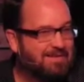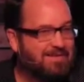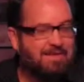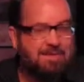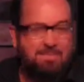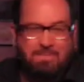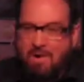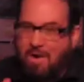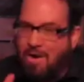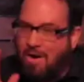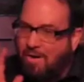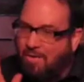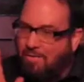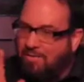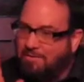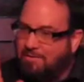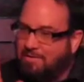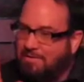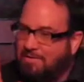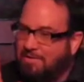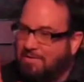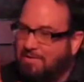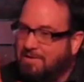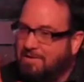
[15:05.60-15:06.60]
Come
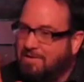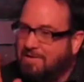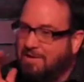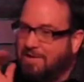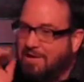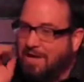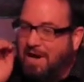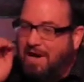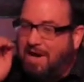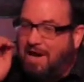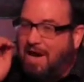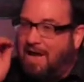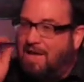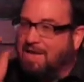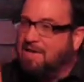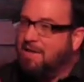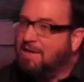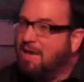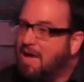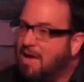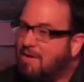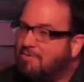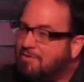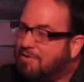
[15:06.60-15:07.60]
on.
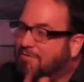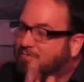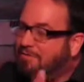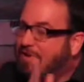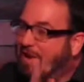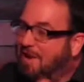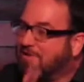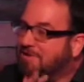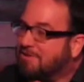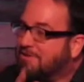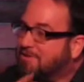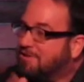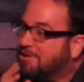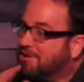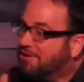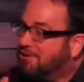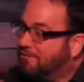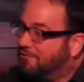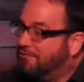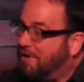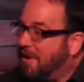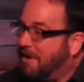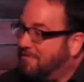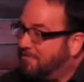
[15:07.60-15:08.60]
I love the fact that
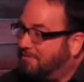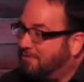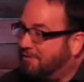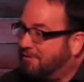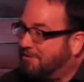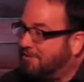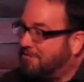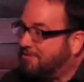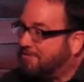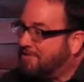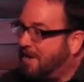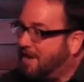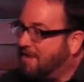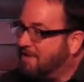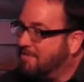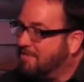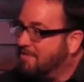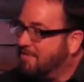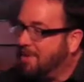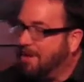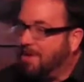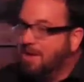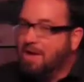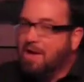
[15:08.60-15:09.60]
she's faithful to say to
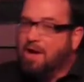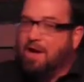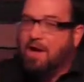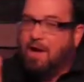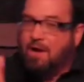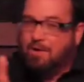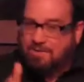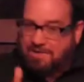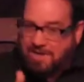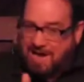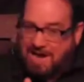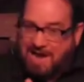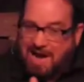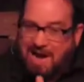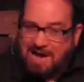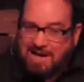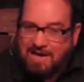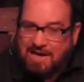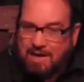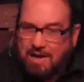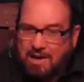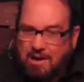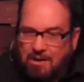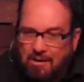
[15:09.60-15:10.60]
me, okay, I
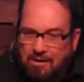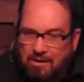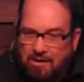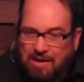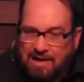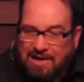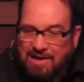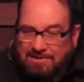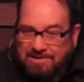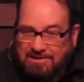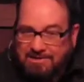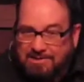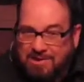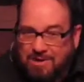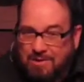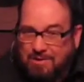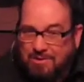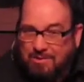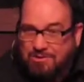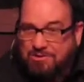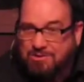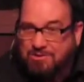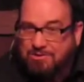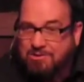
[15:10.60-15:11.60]
hear and I see
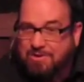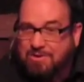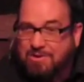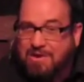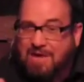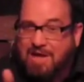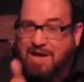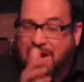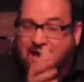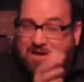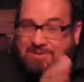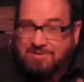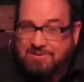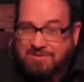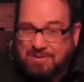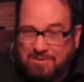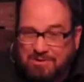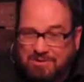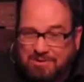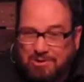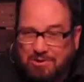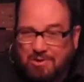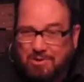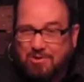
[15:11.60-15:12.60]
what you're doing. I see
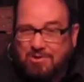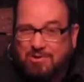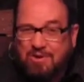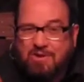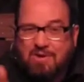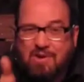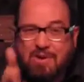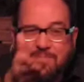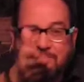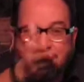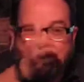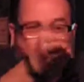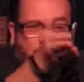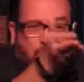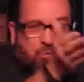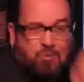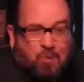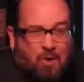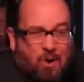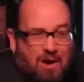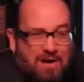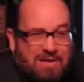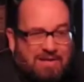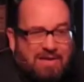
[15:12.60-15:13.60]
what you're going through. But
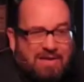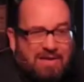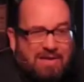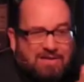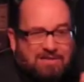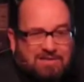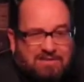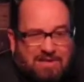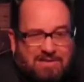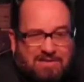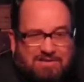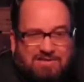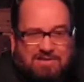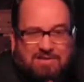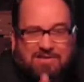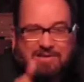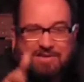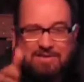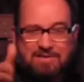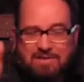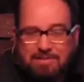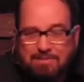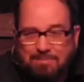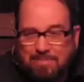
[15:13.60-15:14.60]
what does
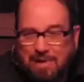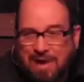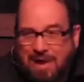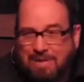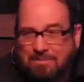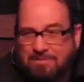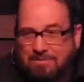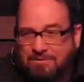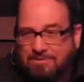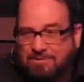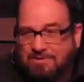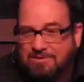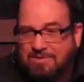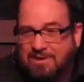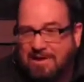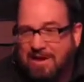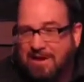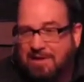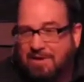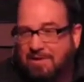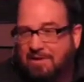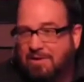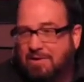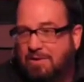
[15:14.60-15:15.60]
the Bible
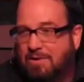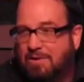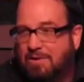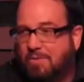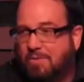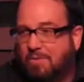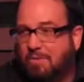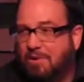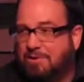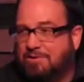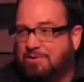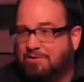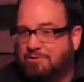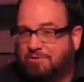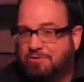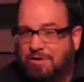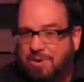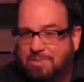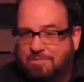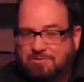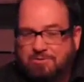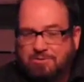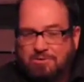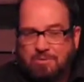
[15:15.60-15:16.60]
say? What
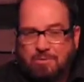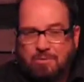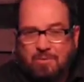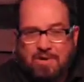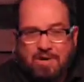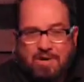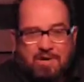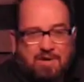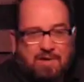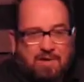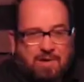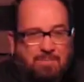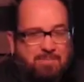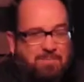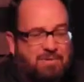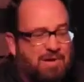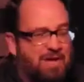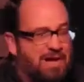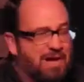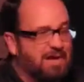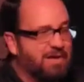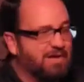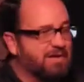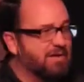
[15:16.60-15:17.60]
scripture are we going to
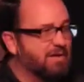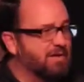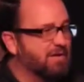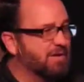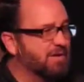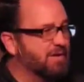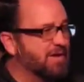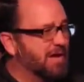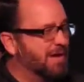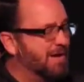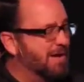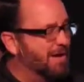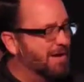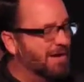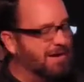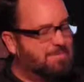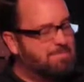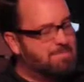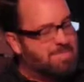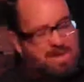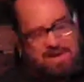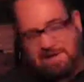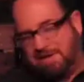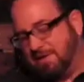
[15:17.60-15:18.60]
apply here? And I, I
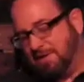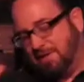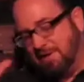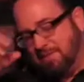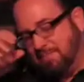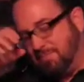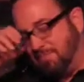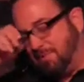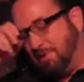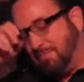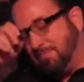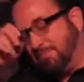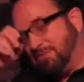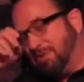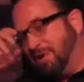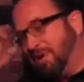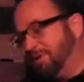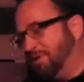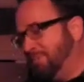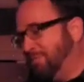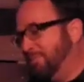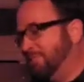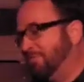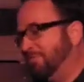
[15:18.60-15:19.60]
make it, I'm, I'm
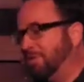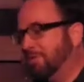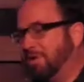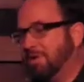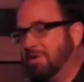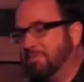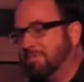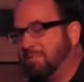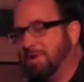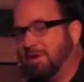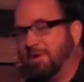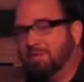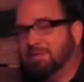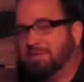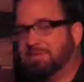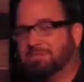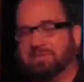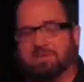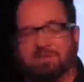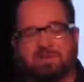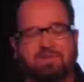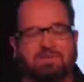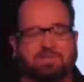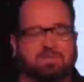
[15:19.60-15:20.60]
trying to be funny, but I want
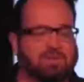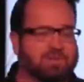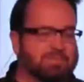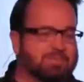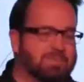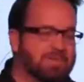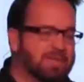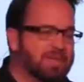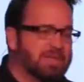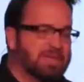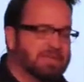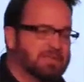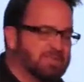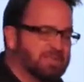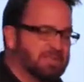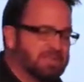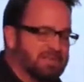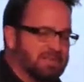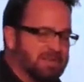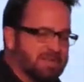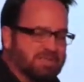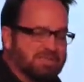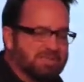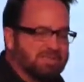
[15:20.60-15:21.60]
to tell you something. She
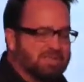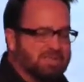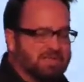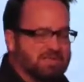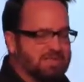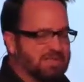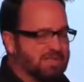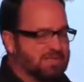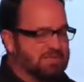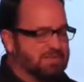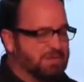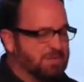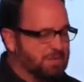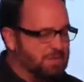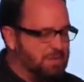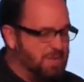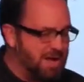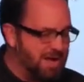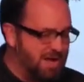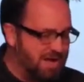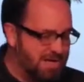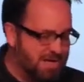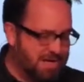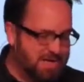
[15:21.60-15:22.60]
does it in such a
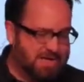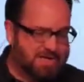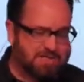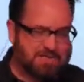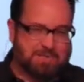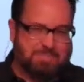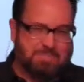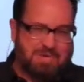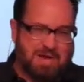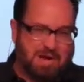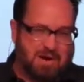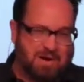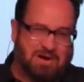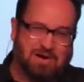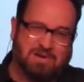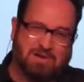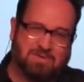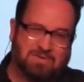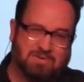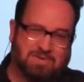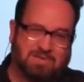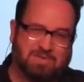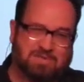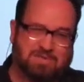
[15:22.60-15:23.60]
way to be
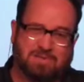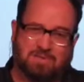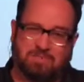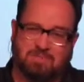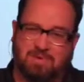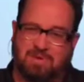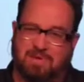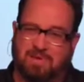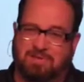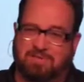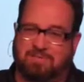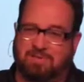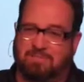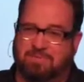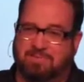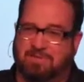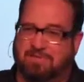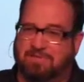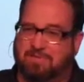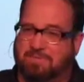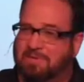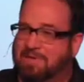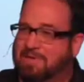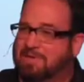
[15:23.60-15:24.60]
honoring to me, to be
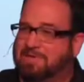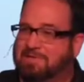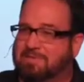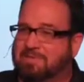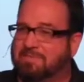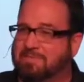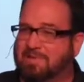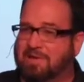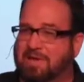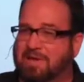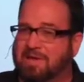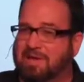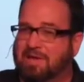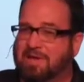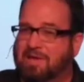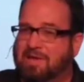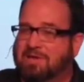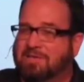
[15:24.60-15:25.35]
sweet to me.